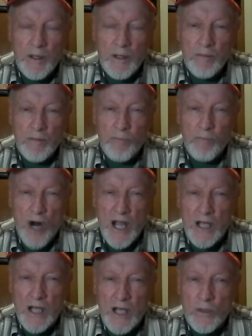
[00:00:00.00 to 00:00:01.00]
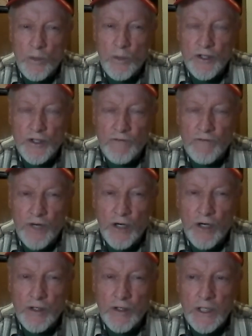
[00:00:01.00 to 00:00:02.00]
Brian was a
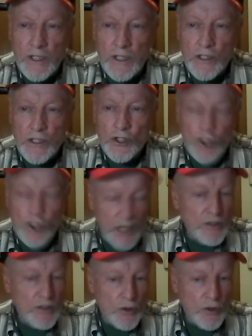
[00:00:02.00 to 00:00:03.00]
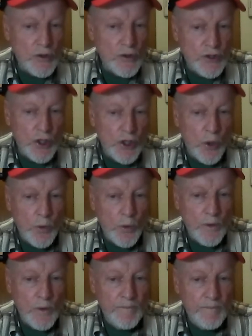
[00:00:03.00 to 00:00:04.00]
very gentle soul.
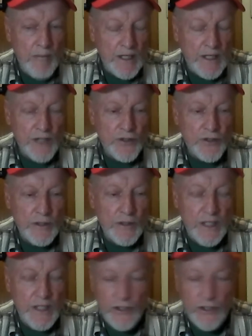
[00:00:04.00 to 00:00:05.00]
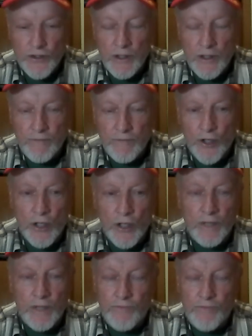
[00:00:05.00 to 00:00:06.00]
My cousin is
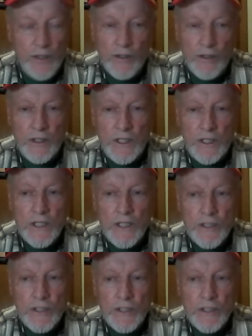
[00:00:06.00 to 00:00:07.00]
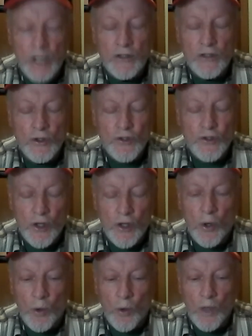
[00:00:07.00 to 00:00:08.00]
very very gentle
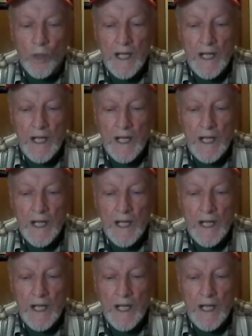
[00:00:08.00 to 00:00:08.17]
soul.